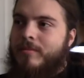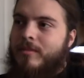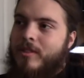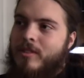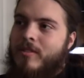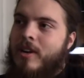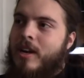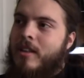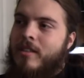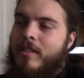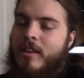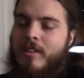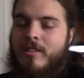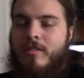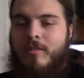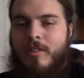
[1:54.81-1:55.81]
there's a lot of
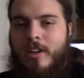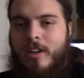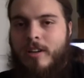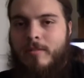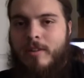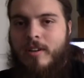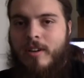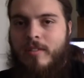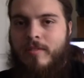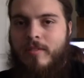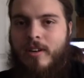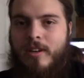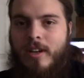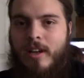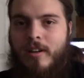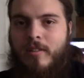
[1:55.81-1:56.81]
things going on in my life
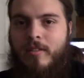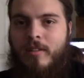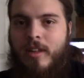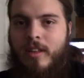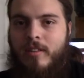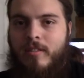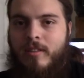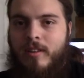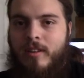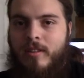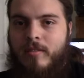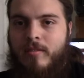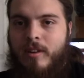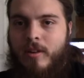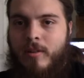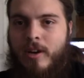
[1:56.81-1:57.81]
right now that
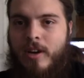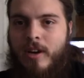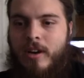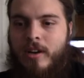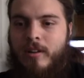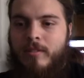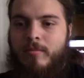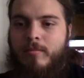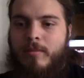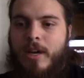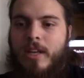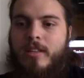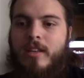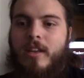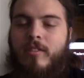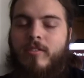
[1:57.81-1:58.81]
require my
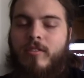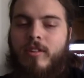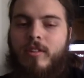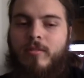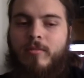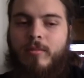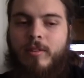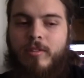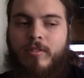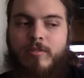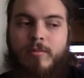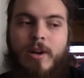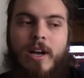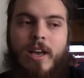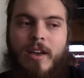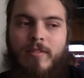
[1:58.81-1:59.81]
attention, which is
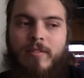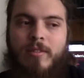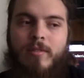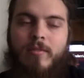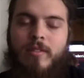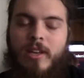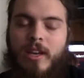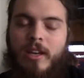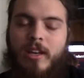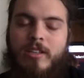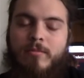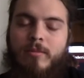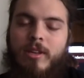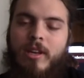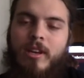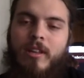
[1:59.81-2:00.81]
why Heavy Newfoundland
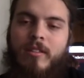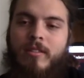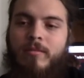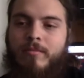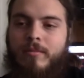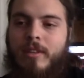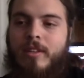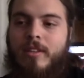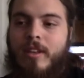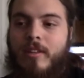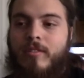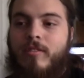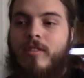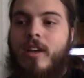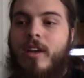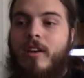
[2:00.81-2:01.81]
hasn't been getting the
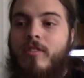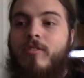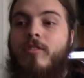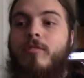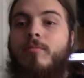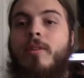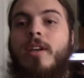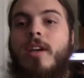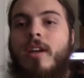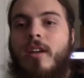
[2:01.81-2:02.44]
attention that it should be